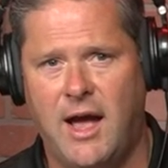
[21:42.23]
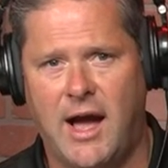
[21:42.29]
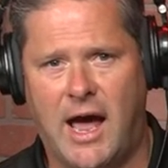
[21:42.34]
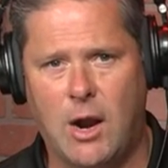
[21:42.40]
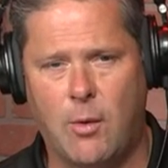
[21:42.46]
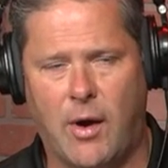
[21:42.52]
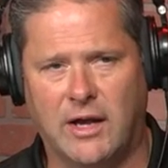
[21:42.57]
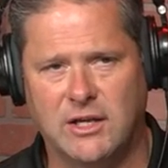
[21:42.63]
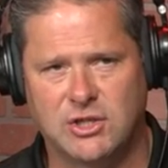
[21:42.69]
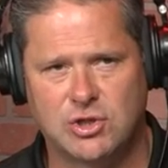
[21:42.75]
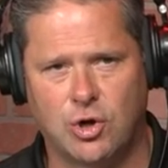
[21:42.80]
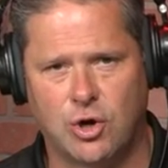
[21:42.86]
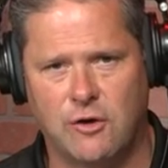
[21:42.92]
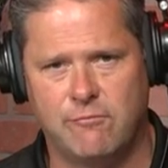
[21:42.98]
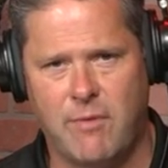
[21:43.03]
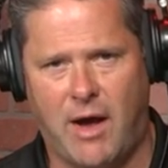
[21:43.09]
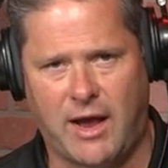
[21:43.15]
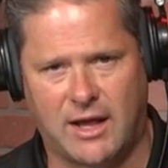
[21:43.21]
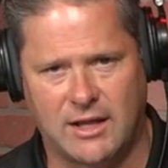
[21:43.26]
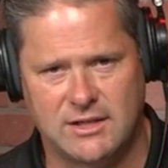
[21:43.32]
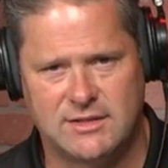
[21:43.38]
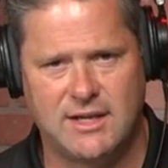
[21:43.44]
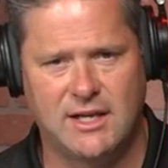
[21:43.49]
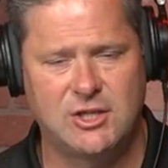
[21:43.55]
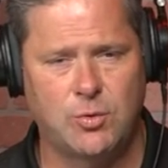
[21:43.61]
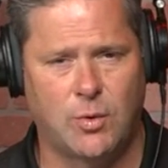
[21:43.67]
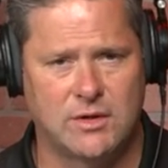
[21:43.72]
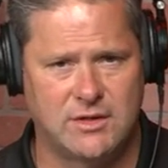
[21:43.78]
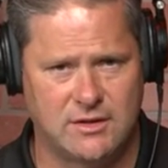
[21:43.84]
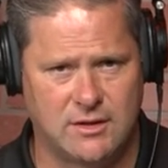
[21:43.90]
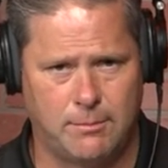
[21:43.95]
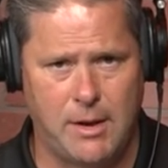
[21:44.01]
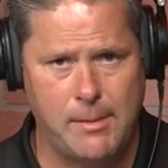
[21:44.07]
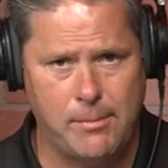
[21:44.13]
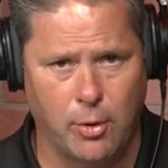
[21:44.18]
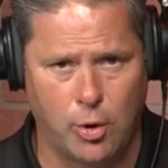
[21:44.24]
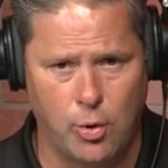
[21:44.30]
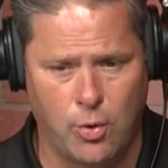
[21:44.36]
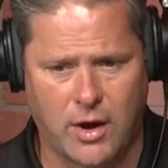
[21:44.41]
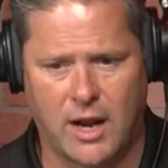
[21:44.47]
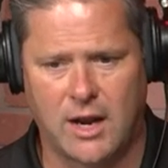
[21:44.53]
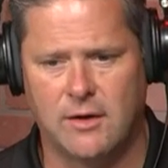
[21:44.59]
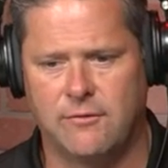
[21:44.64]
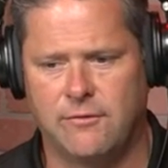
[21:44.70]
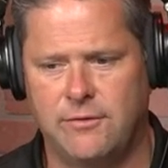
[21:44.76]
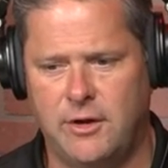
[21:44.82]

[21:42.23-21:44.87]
how do I serve my constituency, the people who kind of